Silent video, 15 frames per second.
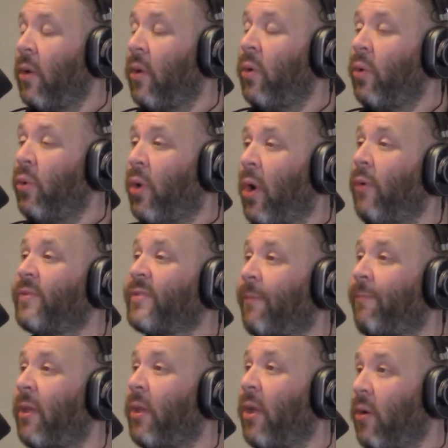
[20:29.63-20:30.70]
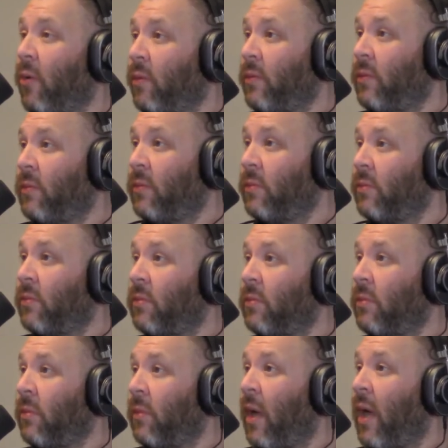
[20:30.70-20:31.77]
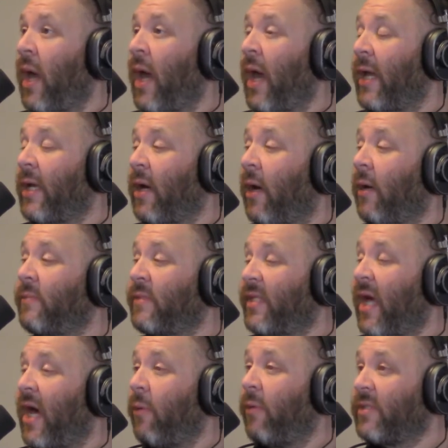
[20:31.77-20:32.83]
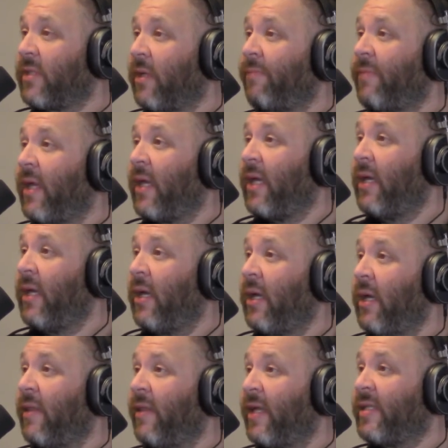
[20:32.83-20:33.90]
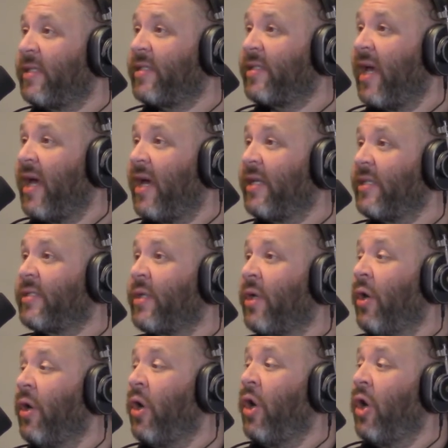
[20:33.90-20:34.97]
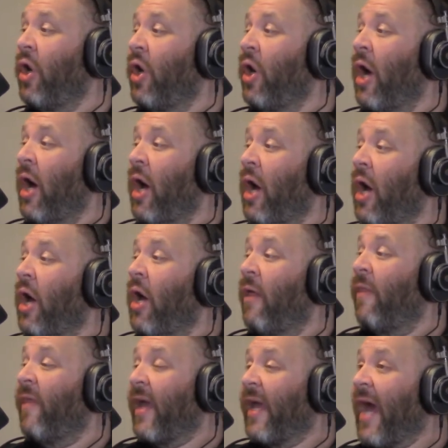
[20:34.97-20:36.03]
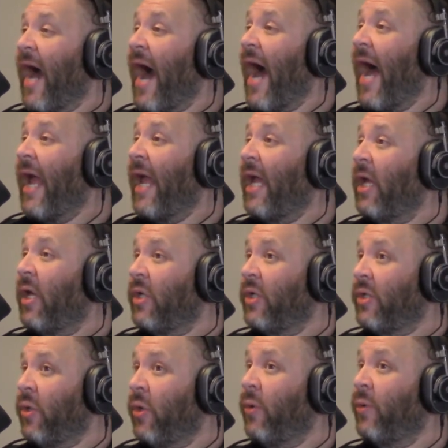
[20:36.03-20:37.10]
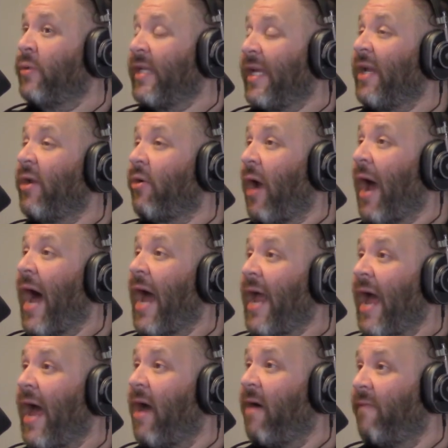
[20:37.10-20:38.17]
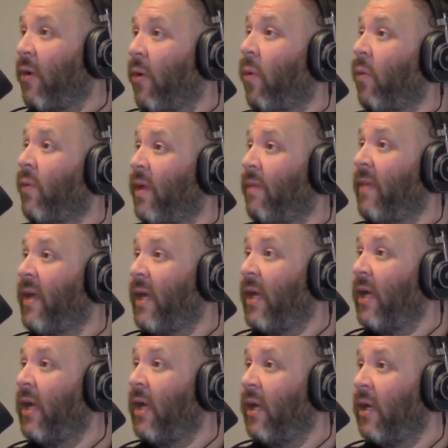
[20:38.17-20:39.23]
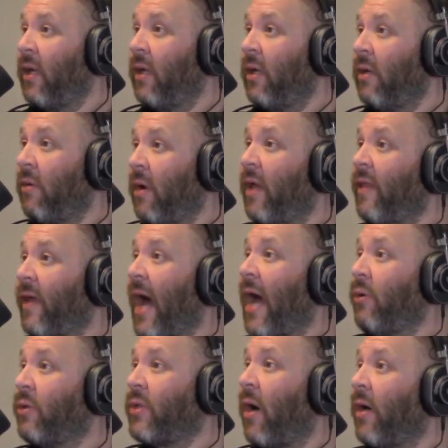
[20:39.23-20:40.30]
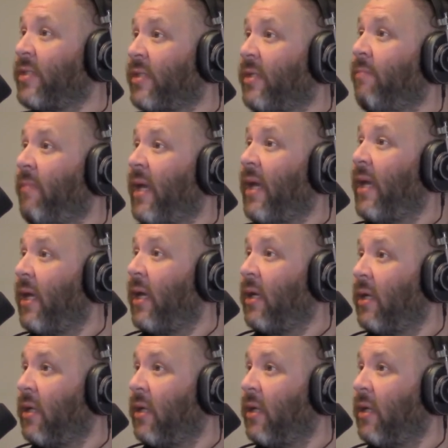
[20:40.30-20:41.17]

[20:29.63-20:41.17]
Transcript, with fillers: who goes up alone and comes down with something that says, the guy whose ear I have and only me, right? The guy who talks to me